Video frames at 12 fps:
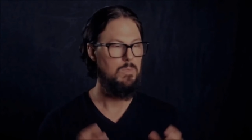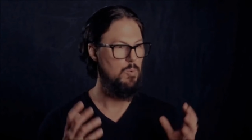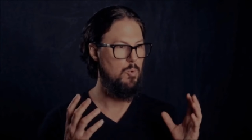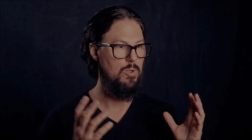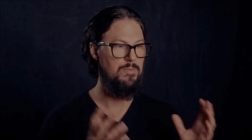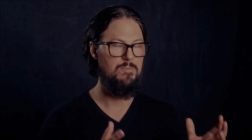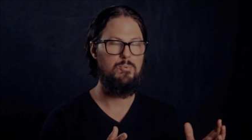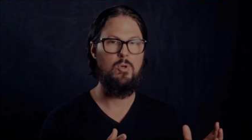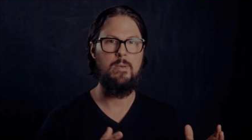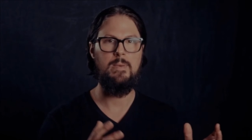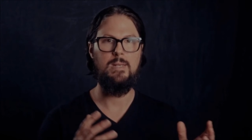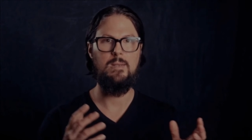the world of
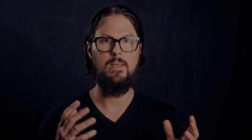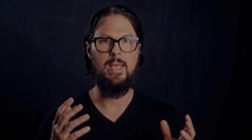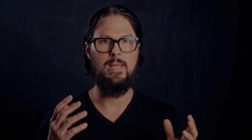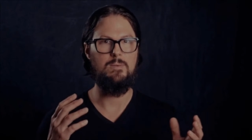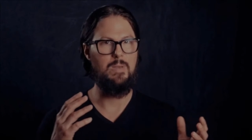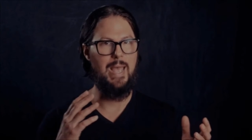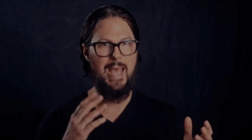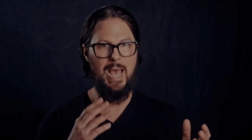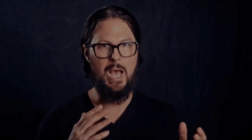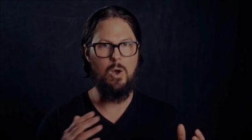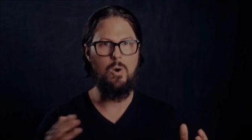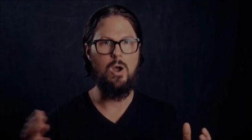employment and
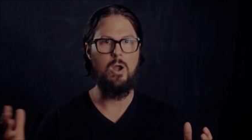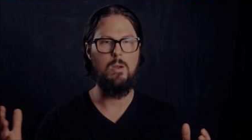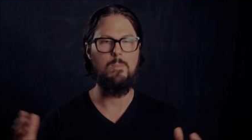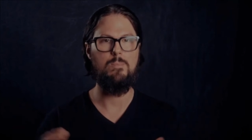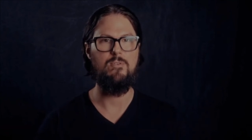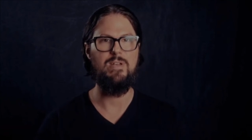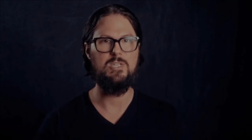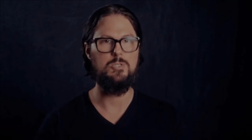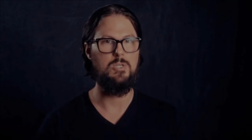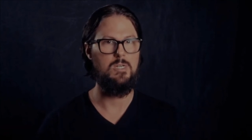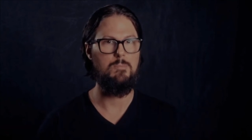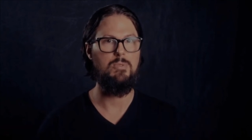how our
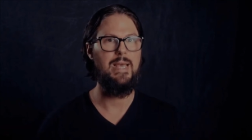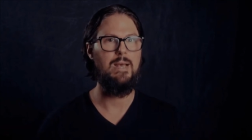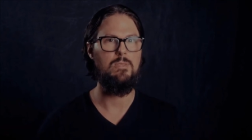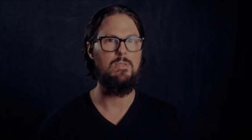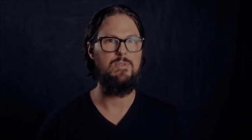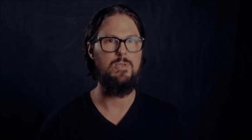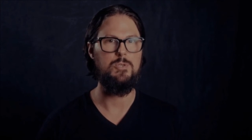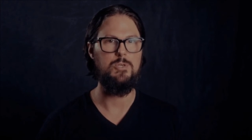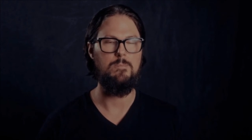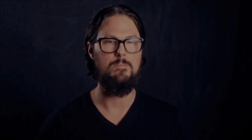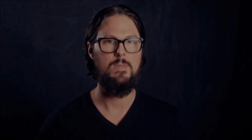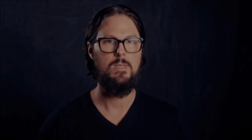professions are going to play out in the
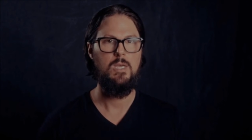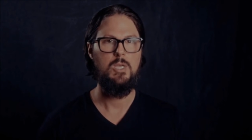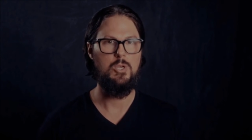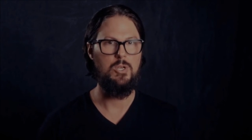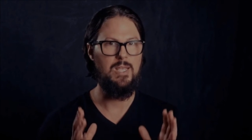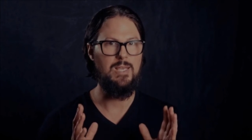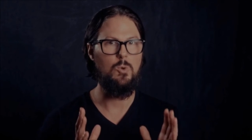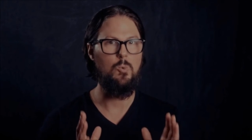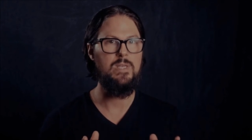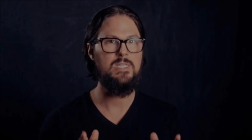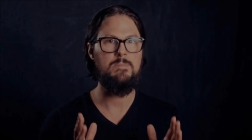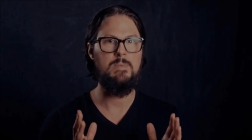future. You're going to get the
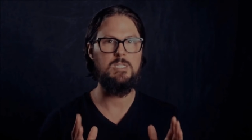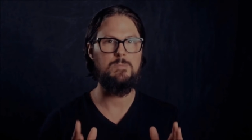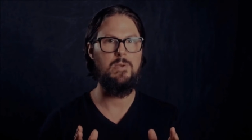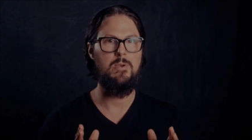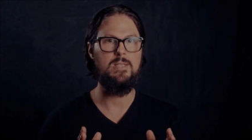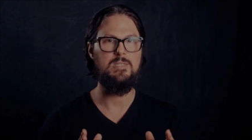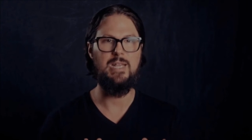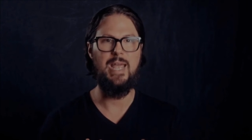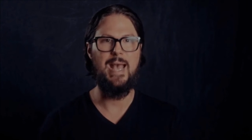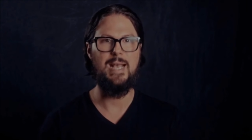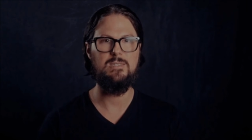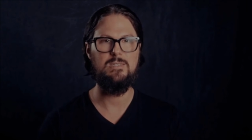wisdom experience and
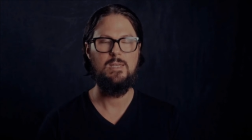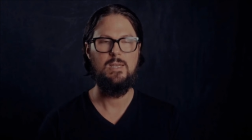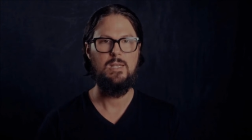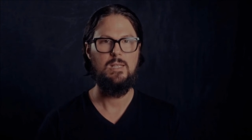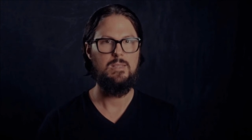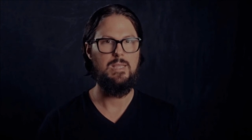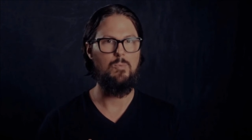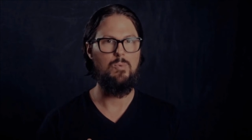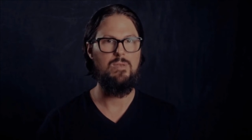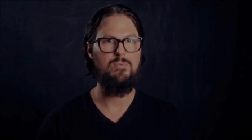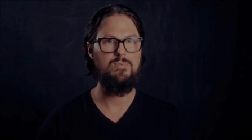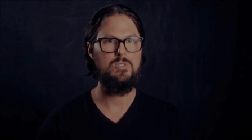hacks that
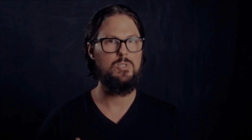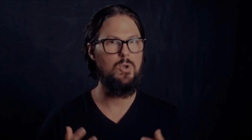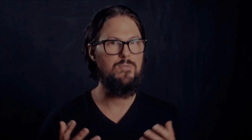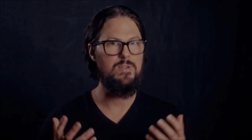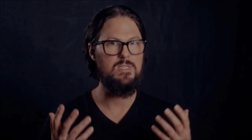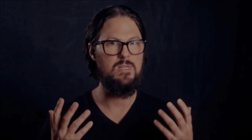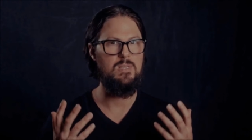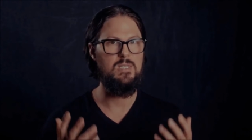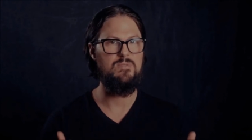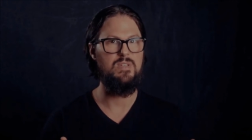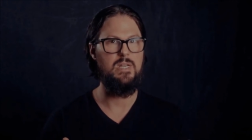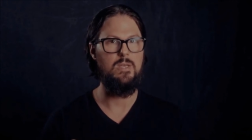we've surfaced in
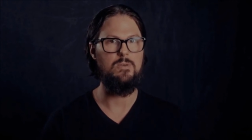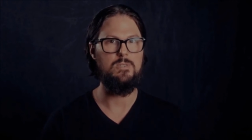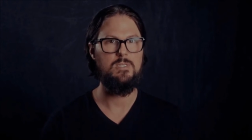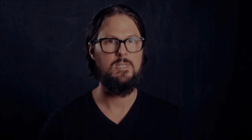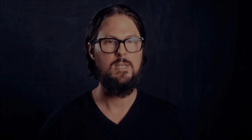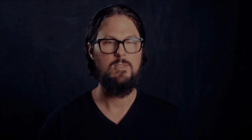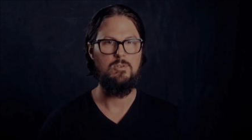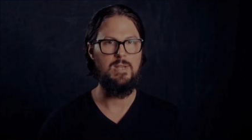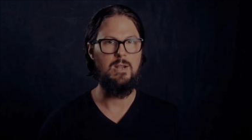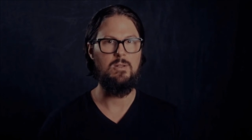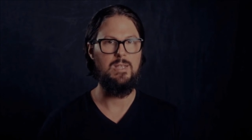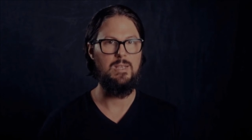these videos. They're
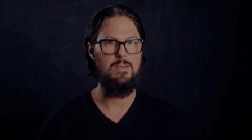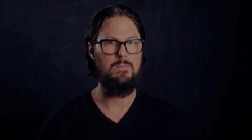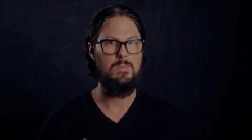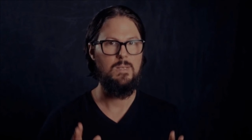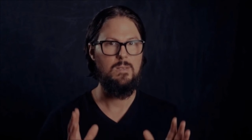not only